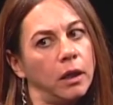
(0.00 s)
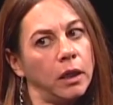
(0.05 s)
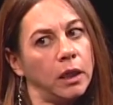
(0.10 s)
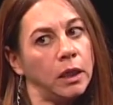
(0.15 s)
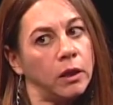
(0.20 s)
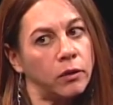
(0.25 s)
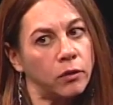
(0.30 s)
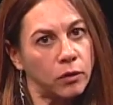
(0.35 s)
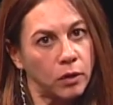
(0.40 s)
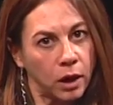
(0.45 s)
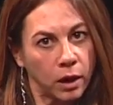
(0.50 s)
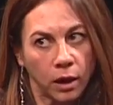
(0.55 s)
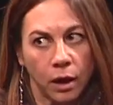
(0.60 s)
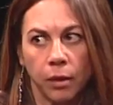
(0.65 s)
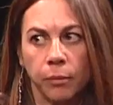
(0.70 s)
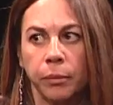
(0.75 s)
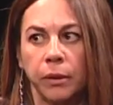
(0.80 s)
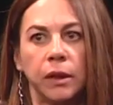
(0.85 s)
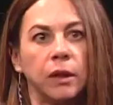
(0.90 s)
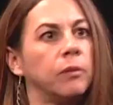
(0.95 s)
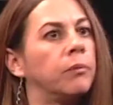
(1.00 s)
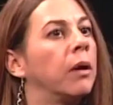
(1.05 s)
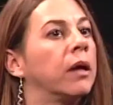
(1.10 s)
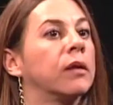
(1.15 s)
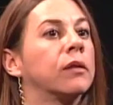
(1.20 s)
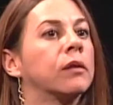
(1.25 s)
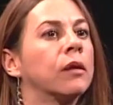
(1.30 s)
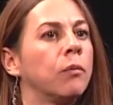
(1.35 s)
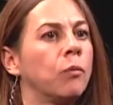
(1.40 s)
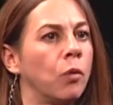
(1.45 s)
either accompanied by
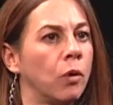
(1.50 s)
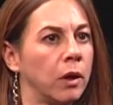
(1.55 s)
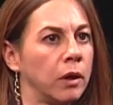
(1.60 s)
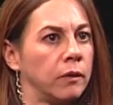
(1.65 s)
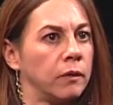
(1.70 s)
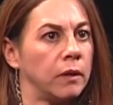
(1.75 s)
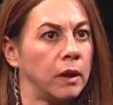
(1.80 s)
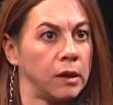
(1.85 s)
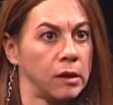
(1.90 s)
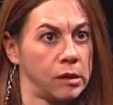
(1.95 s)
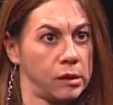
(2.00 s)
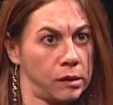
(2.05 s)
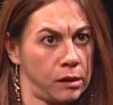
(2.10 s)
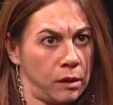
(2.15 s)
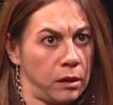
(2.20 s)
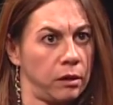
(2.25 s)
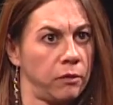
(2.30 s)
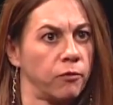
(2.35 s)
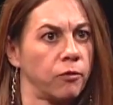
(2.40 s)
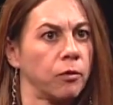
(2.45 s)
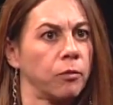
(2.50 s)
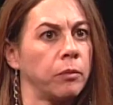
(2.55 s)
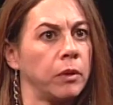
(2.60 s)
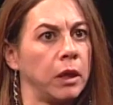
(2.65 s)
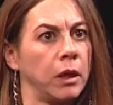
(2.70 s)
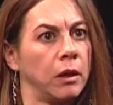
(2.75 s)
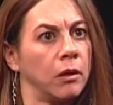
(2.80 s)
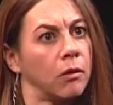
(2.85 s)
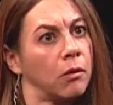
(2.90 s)
someone that is sitting for me